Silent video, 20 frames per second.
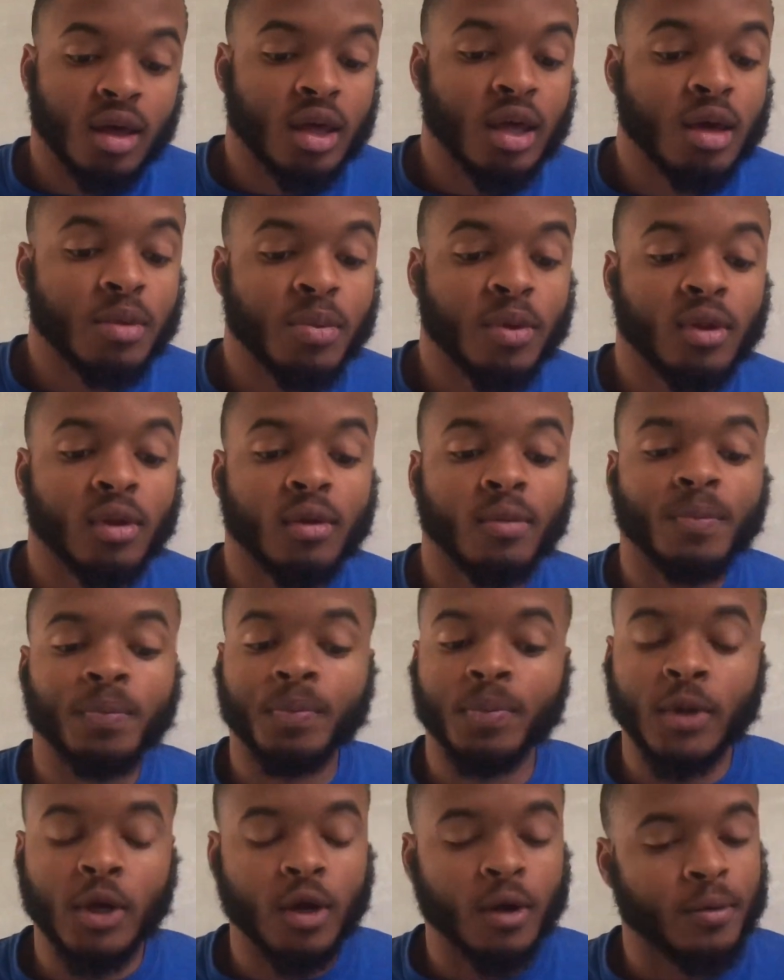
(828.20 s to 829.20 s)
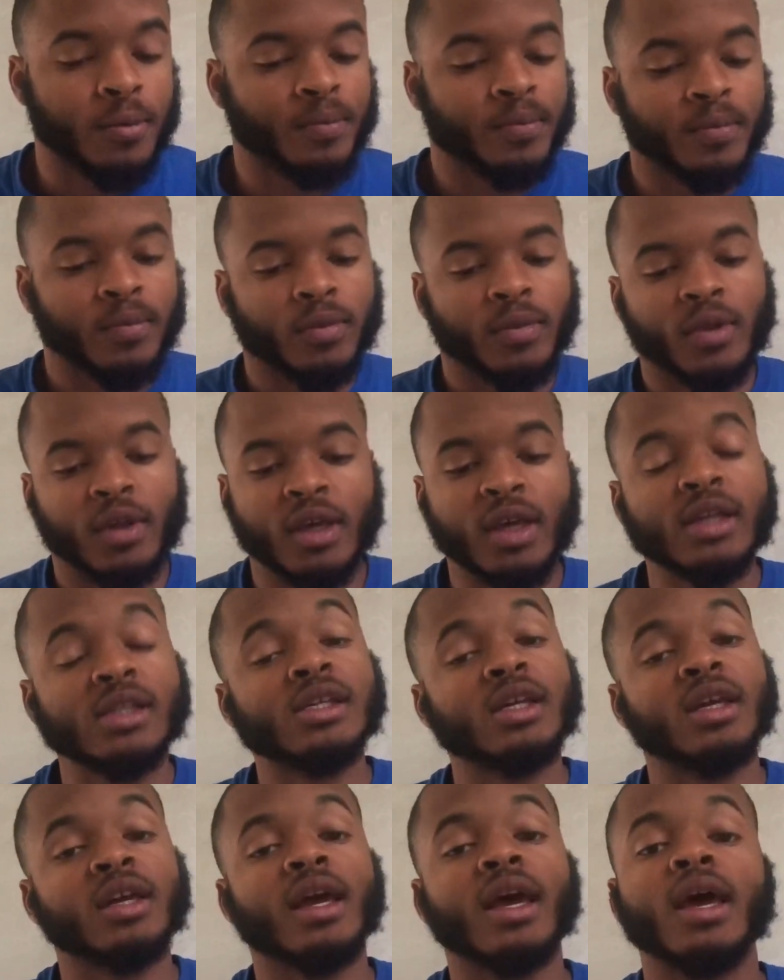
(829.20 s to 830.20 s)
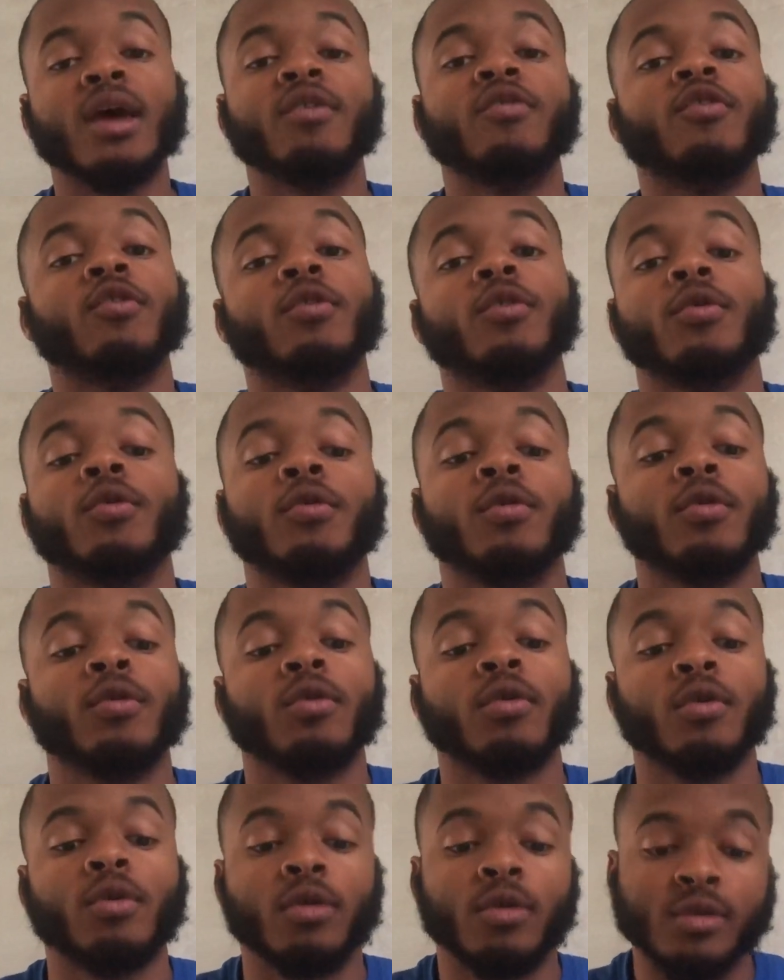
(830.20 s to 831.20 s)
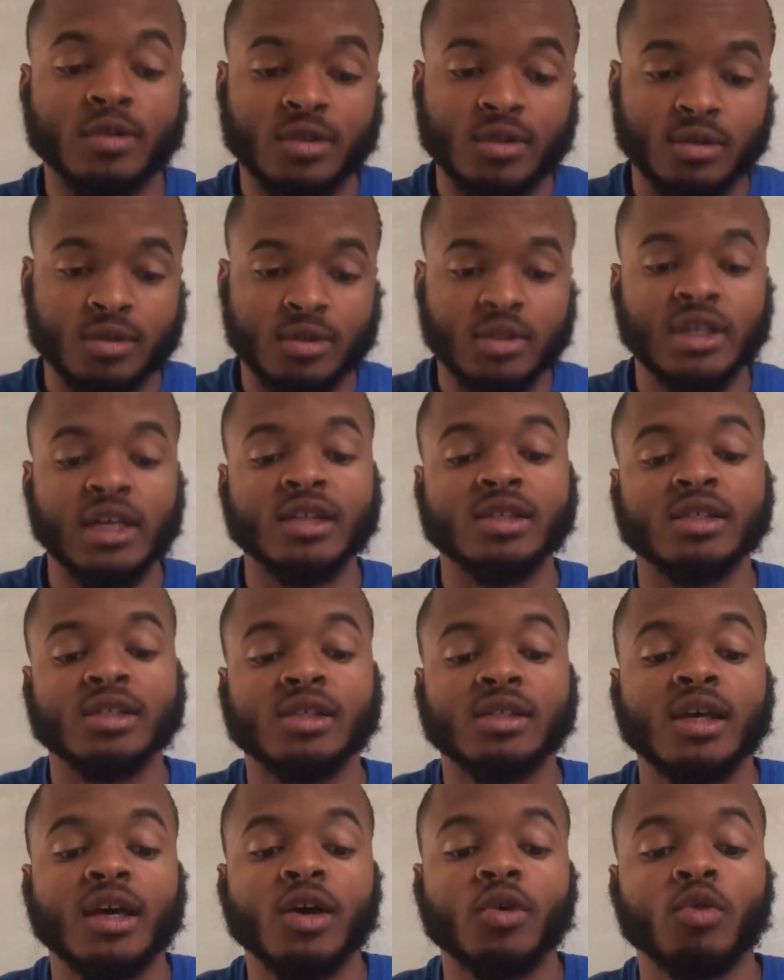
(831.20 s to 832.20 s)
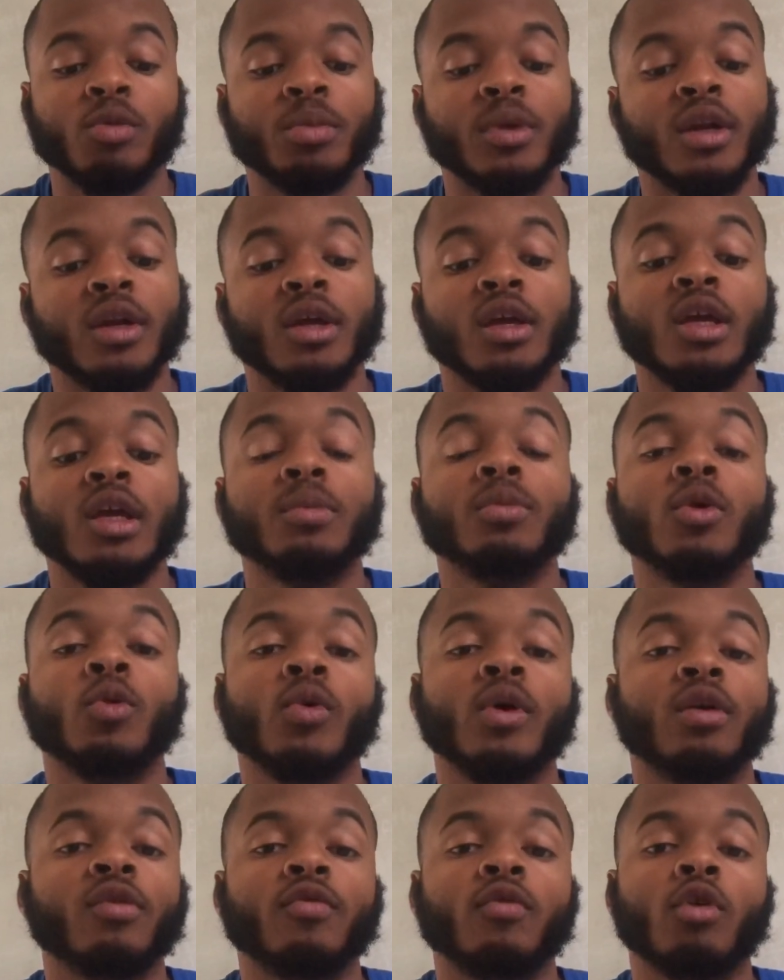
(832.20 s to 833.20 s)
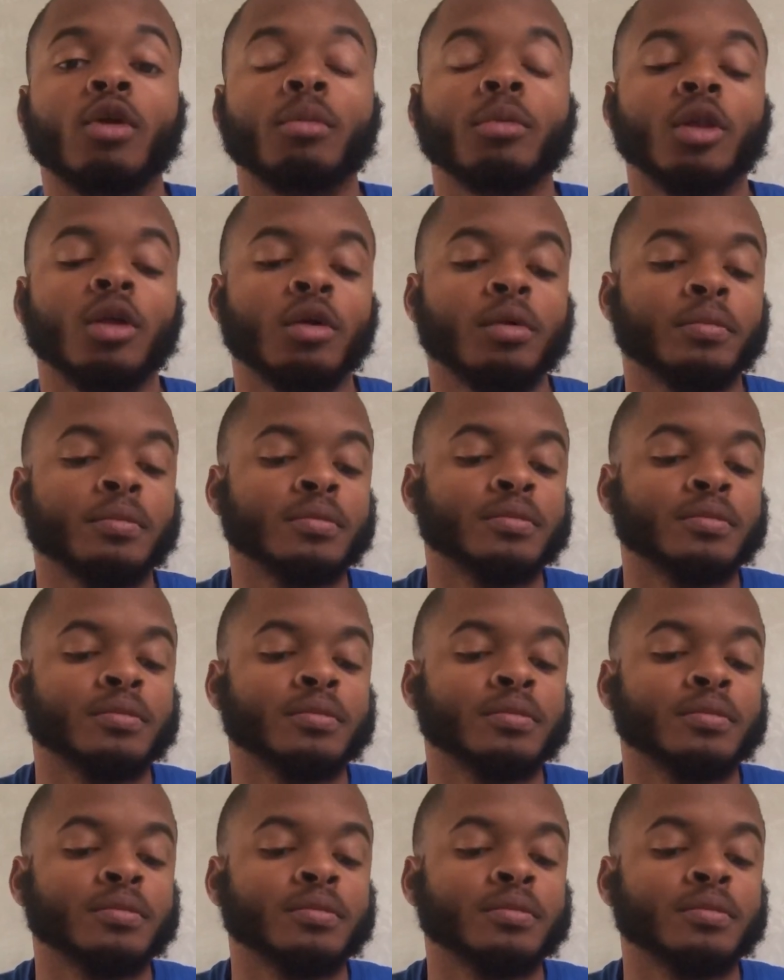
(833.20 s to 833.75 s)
Keeping their key to the game for Texas Tech would be to keep the winning formula.